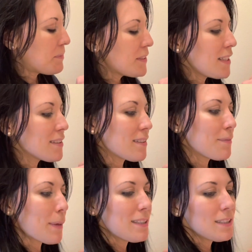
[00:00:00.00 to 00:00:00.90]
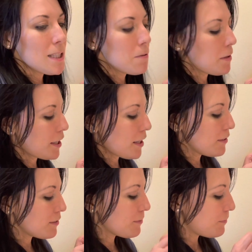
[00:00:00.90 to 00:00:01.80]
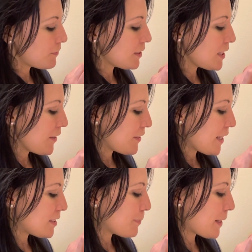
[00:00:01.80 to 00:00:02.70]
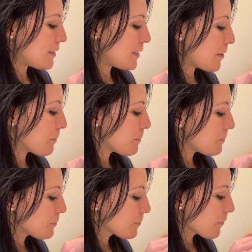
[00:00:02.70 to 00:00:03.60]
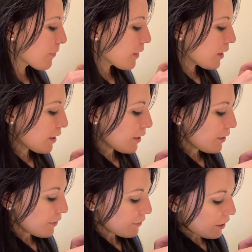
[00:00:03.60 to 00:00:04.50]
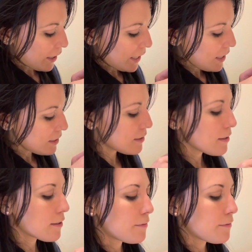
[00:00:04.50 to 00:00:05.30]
taste spicy, I guess. Let's see if it tastes spicy. Right.